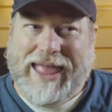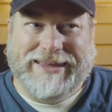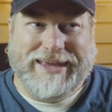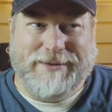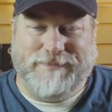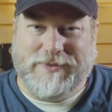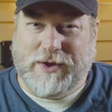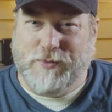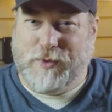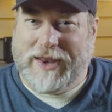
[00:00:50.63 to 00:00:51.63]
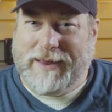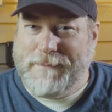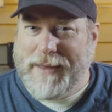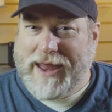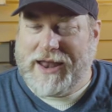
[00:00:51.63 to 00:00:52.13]
You really
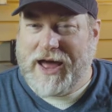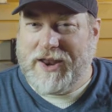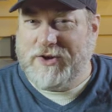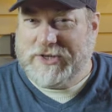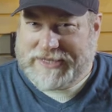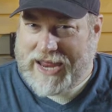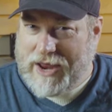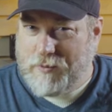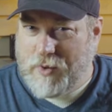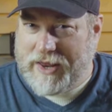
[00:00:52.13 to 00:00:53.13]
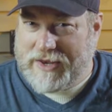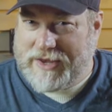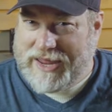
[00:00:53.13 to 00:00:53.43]
may not understand what it